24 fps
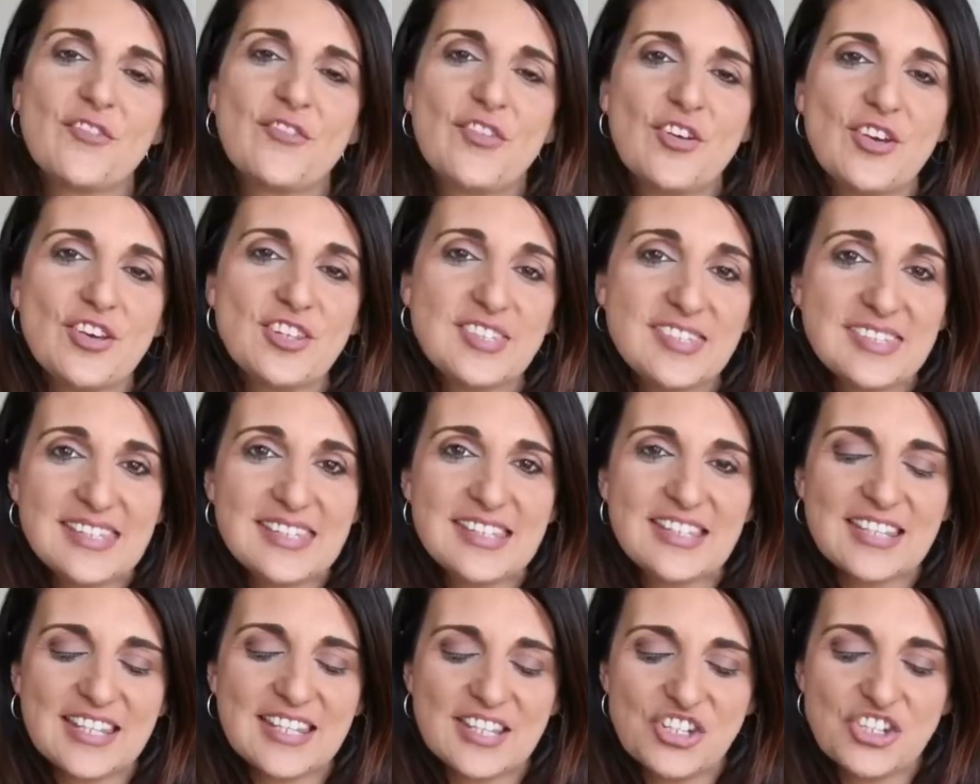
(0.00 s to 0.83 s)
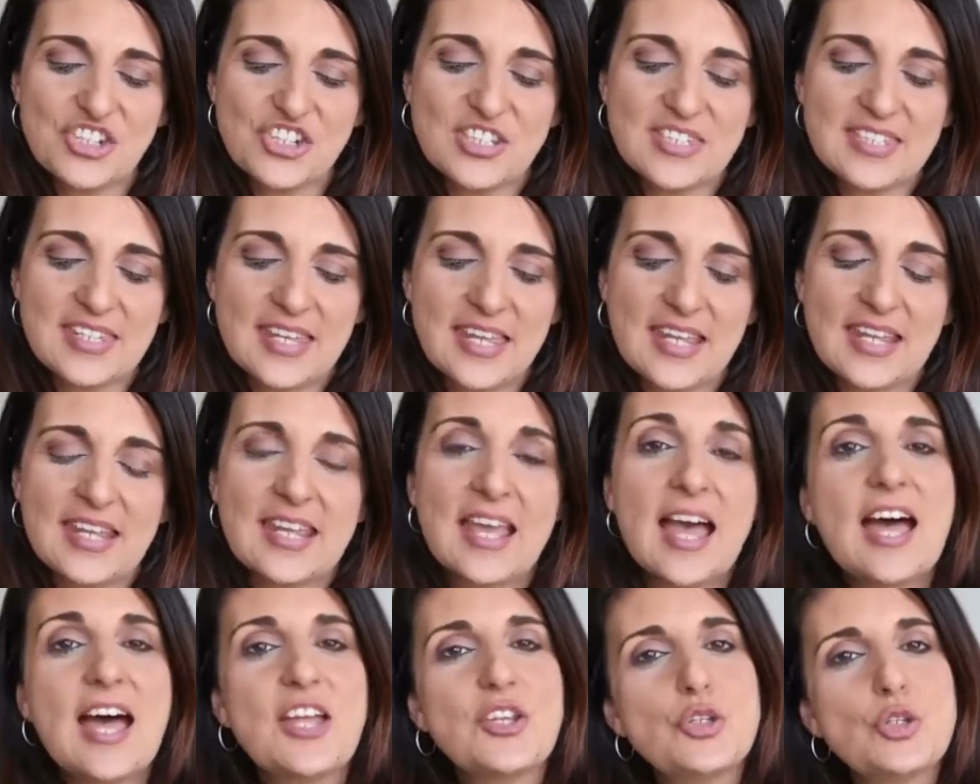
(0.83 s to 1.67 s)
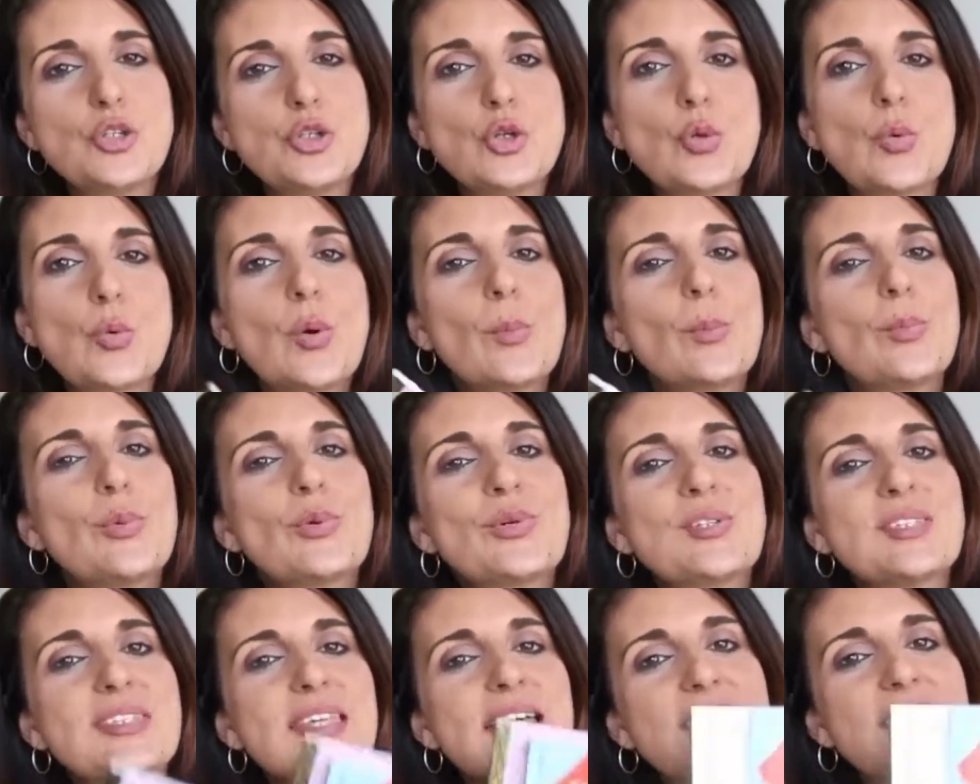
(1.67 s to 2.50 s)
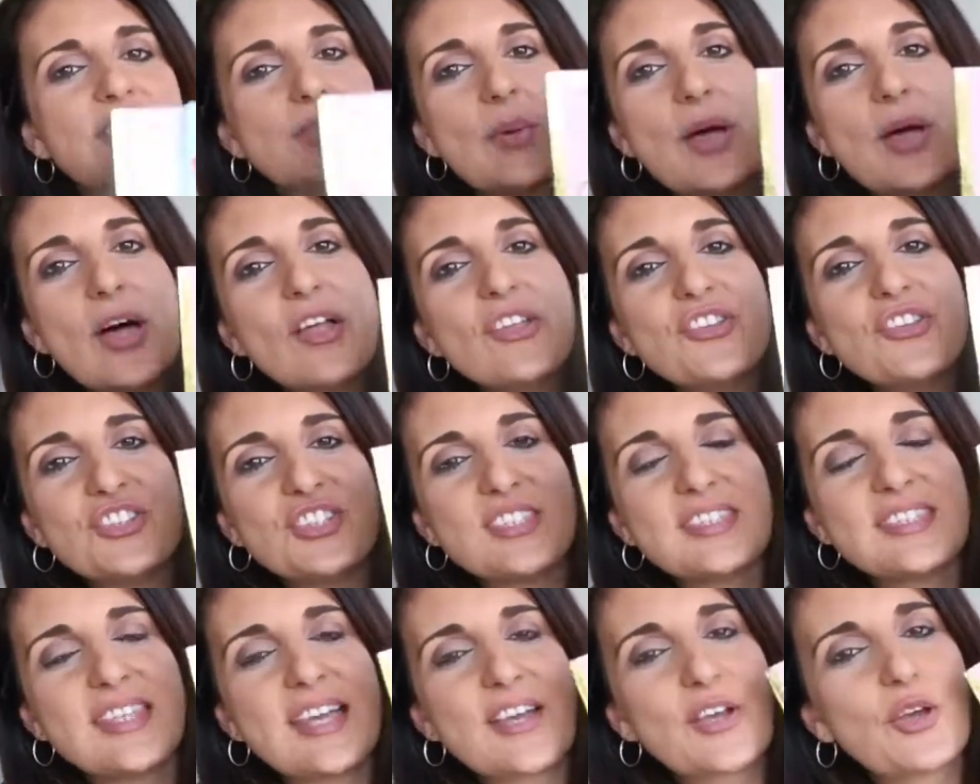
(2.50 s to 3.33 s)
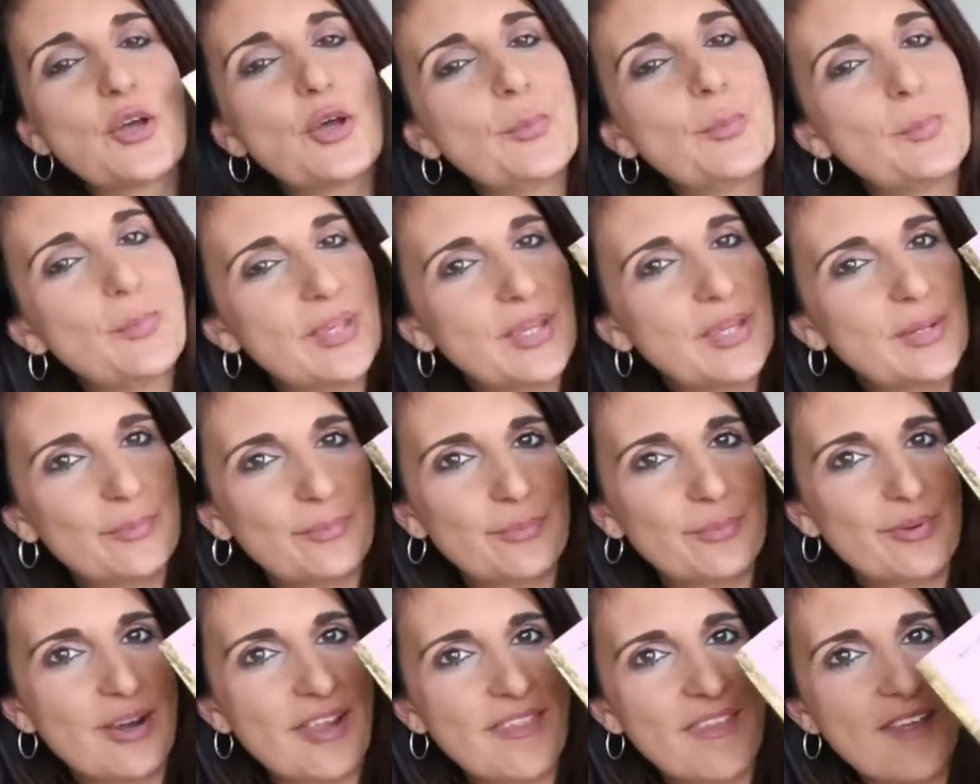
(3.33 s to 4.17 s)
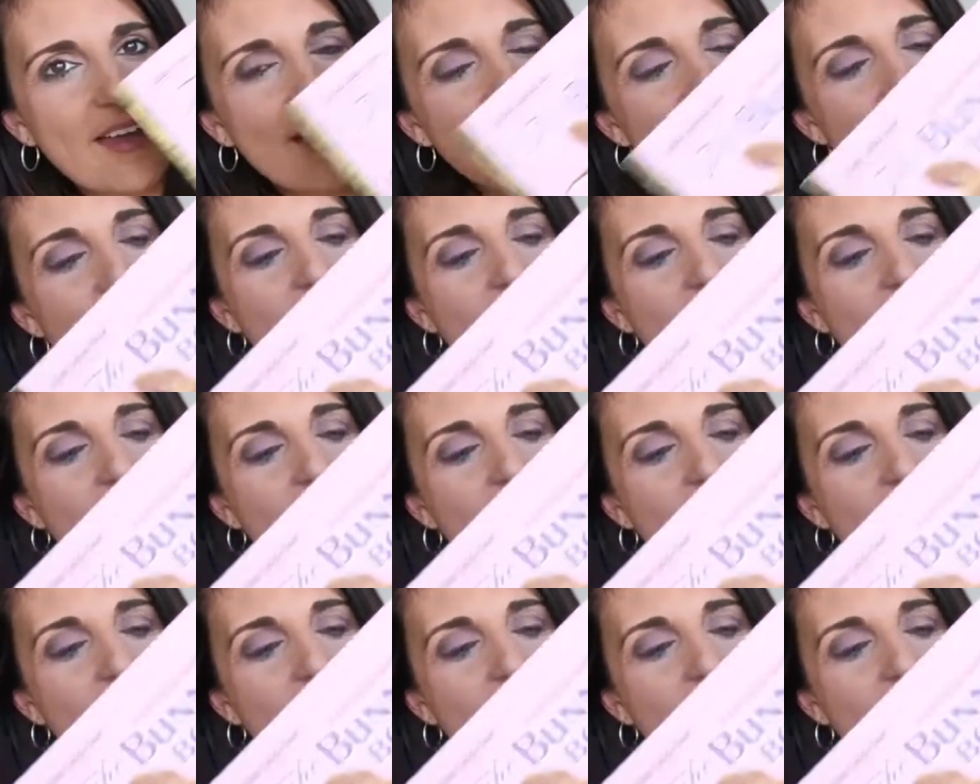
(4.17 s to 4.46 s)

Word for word: first thing that she's getting are two books as well, just like her big brother.